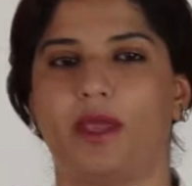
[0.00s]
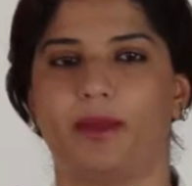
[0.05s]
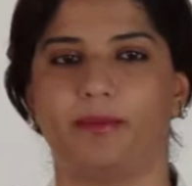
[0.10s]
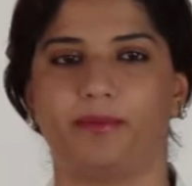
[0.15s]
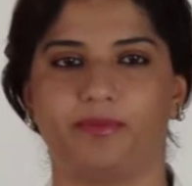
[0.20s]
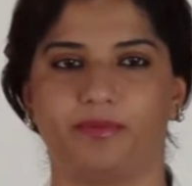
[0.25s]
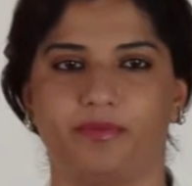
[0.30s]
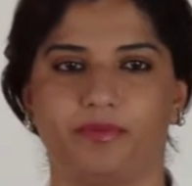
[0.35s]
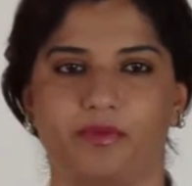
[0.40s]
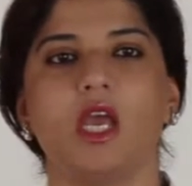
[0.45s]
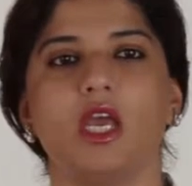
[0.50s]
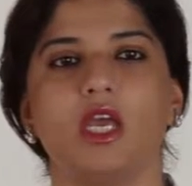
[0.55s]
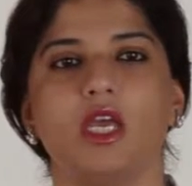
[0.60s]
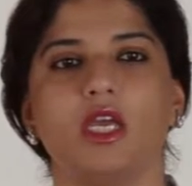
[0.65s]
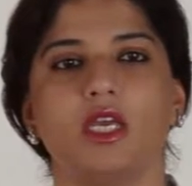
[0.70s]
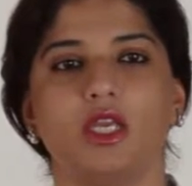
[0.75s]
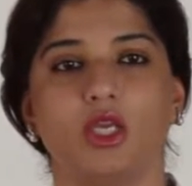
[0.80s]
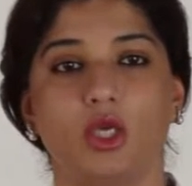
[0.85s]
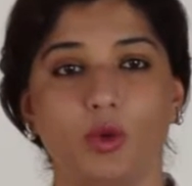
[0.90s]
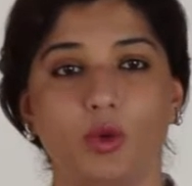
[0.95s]
way.
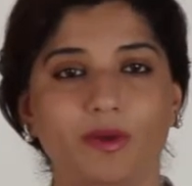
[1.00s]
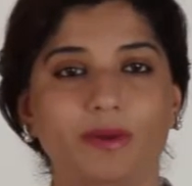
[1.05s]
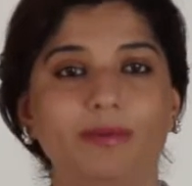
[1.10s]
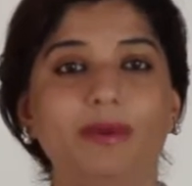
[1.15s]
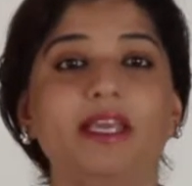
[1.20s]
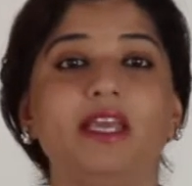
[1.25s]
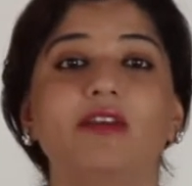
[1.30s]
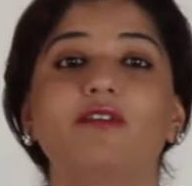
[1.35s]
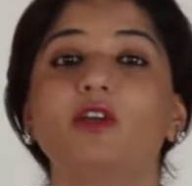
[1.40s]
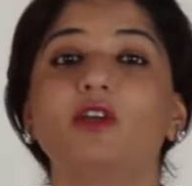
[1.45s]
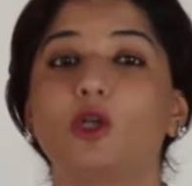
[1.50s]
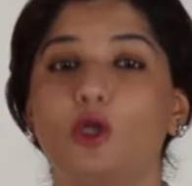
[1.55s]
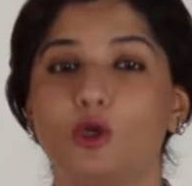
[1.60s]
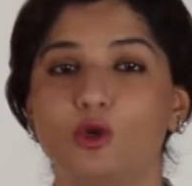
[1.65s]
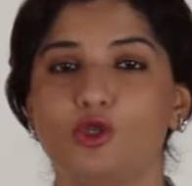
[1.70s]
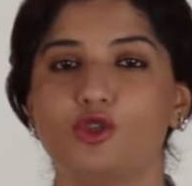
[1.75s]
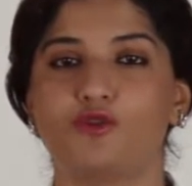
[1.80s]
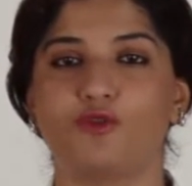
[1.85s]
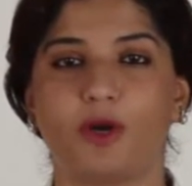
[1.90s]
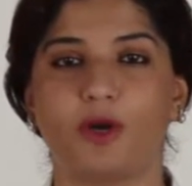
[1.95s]
You will be given
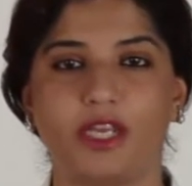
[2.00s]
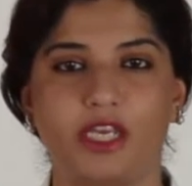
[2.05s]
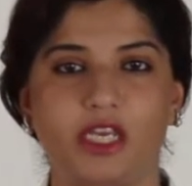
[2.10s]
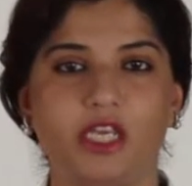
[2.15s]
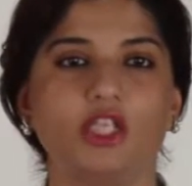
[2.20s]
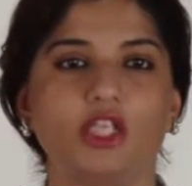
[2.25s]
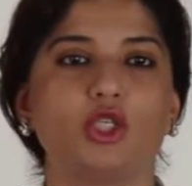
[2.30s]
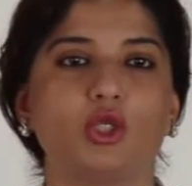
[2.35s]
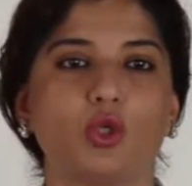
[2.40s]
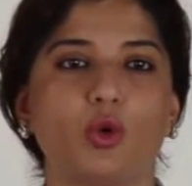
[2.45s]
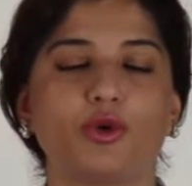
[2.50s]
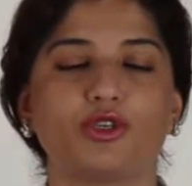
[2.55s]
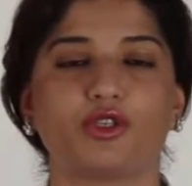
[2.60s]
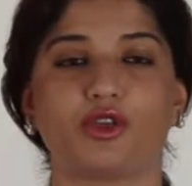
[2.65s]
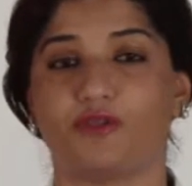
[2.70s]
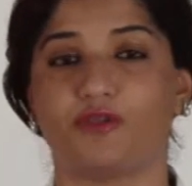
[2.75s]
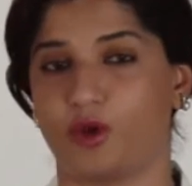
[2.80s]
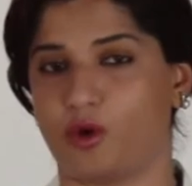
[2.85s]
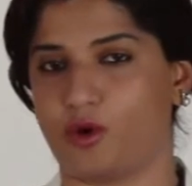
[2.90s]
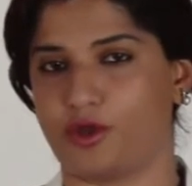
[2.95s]
clues for each source
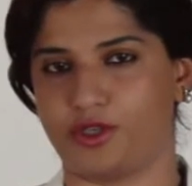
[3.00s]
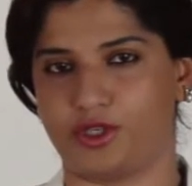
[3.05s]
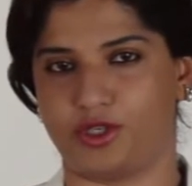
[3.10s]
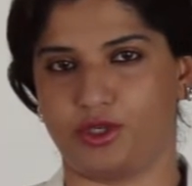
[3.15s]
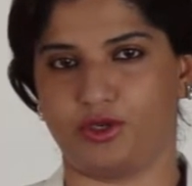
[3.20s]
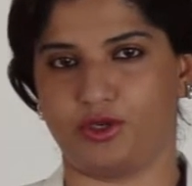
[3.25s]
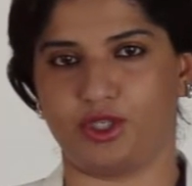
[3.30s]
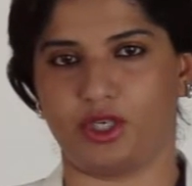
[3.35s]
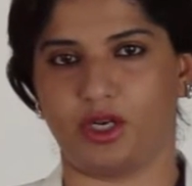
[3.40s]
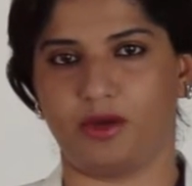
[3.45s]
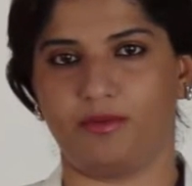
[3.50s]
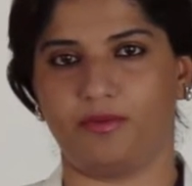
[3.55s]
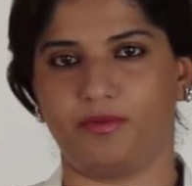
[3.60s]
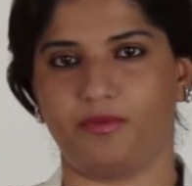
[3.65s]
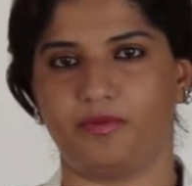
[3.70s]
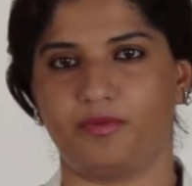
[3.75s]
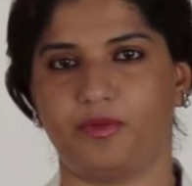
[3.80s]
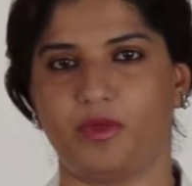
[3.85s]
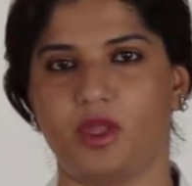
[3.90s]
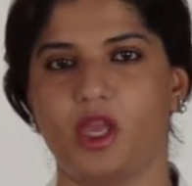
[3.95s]
of the constitution.
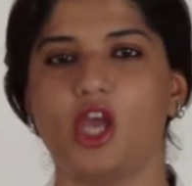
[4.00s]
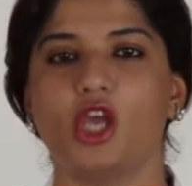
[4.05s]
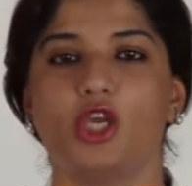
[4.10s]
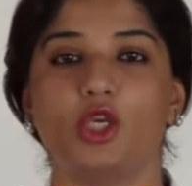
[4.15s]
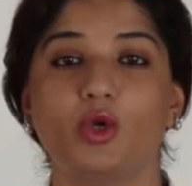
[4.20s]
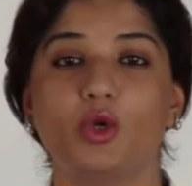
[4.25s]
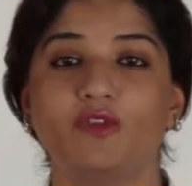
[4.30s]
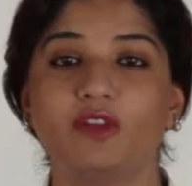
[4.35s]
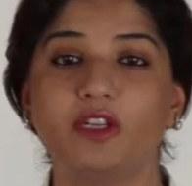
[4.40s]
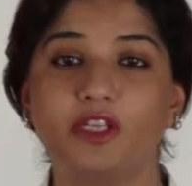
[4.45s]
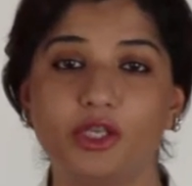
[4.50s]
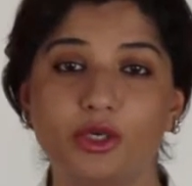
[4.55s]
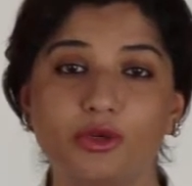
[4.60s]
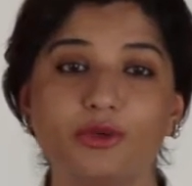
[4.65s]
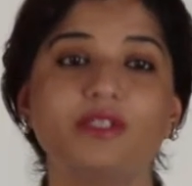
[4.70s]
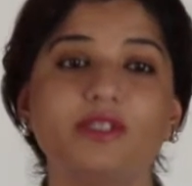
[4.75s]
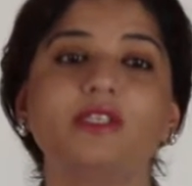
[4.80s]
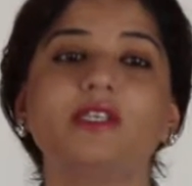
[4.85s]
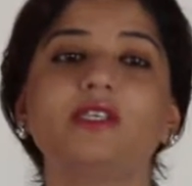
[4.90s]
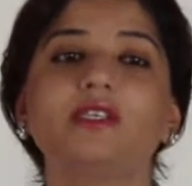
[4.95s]
You will
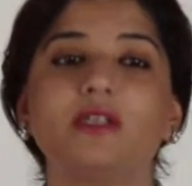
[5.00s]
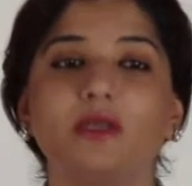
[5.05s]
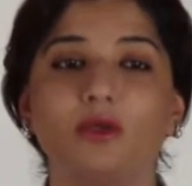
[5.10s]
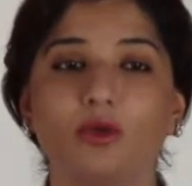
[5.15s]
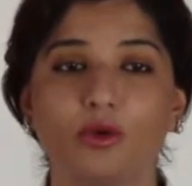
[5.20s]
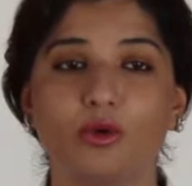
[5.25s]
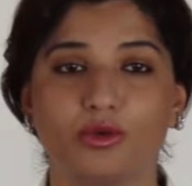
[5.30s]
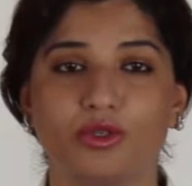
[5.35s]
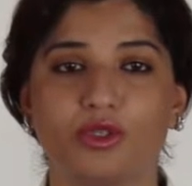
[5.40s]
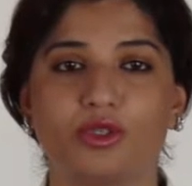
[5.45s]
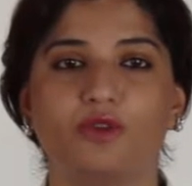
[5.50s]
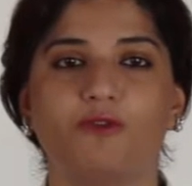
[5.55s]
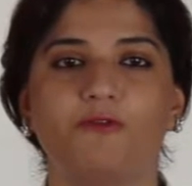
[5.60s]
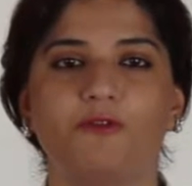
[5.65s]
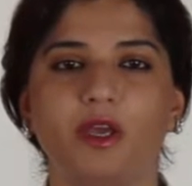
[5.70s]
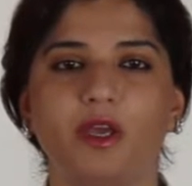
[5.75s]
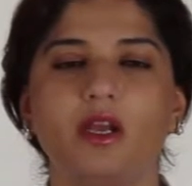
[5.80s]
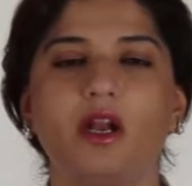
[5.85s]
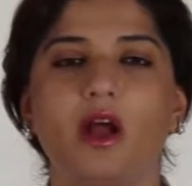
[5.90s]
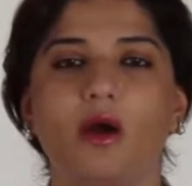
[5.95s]
use these clues to
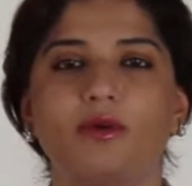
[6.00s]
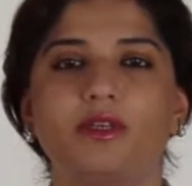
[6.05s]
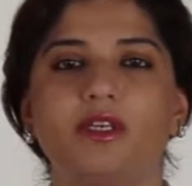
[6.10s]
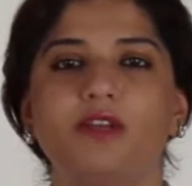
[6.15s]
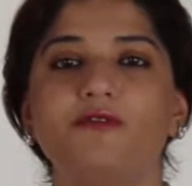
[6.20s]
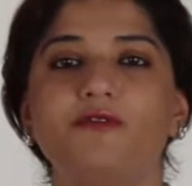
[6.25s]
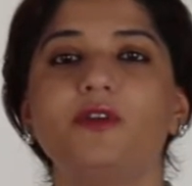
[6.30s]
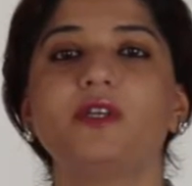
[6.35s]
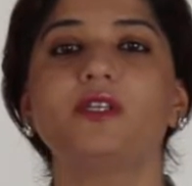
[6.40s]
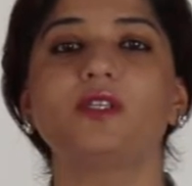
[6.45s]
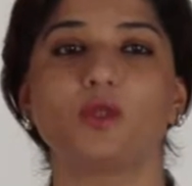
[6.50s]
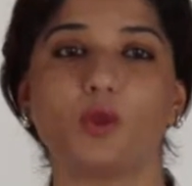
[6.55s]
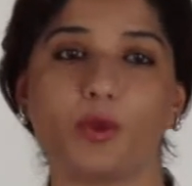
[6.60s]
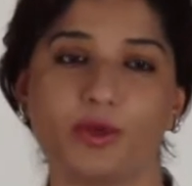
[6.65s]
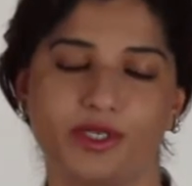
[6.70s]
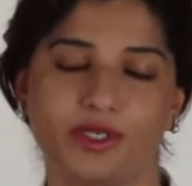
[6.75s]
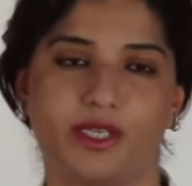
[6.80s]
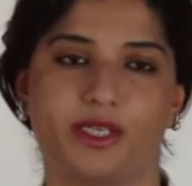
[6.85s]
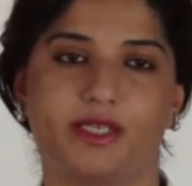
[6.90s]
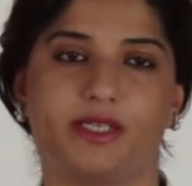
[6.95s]
figure out different
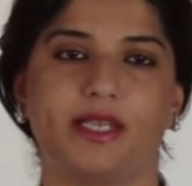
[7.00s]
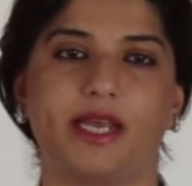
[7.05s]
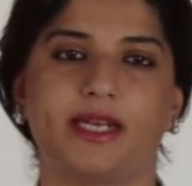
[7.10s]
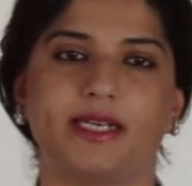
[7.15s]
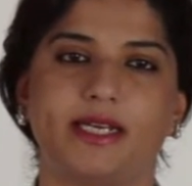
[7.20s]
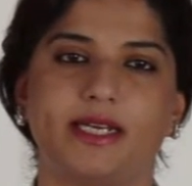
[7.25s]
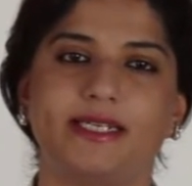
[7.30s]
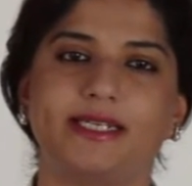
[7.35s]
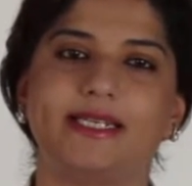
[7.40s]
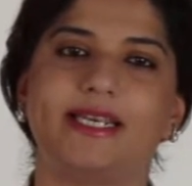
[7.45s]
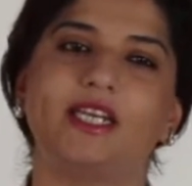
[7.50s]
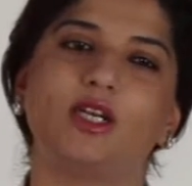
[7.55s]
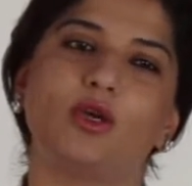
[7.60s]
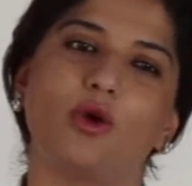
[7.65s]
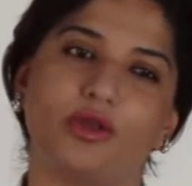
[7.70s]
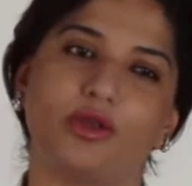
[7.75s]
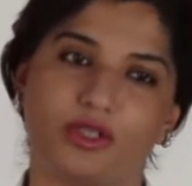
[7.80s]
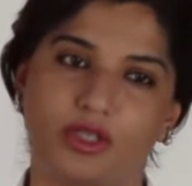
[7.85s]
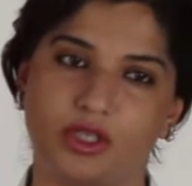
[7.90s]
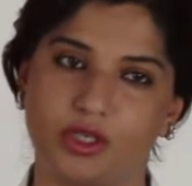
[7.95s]
sources that contain
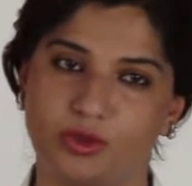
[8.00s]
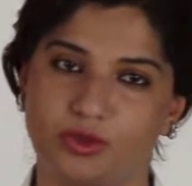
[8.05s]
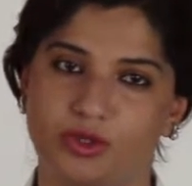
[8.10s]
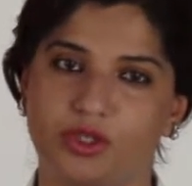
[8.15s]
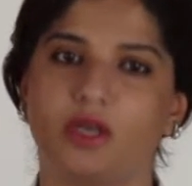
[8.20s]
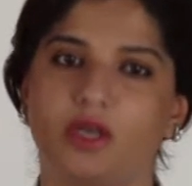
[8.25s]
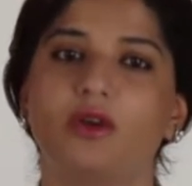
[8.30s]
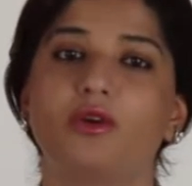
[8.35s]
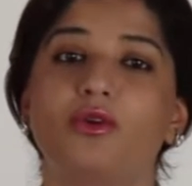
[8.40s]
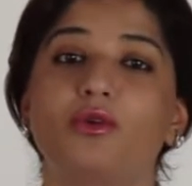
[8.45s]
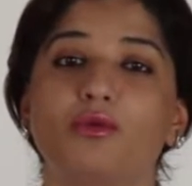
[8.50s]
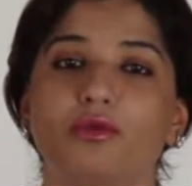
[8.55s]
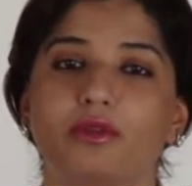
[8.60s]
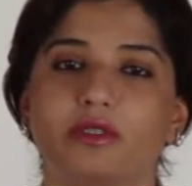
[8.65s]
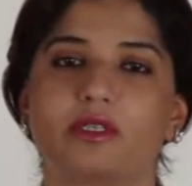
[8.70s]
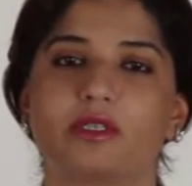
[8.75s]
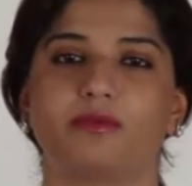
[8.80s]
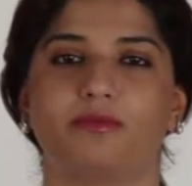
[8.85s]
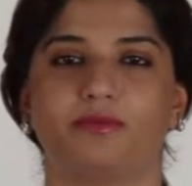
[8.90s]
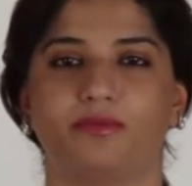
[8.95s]
constitutional
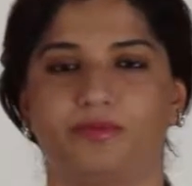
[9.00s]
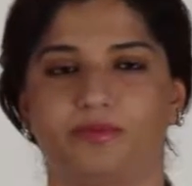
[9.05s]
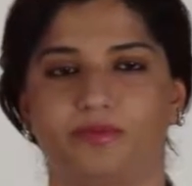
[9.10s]
rules.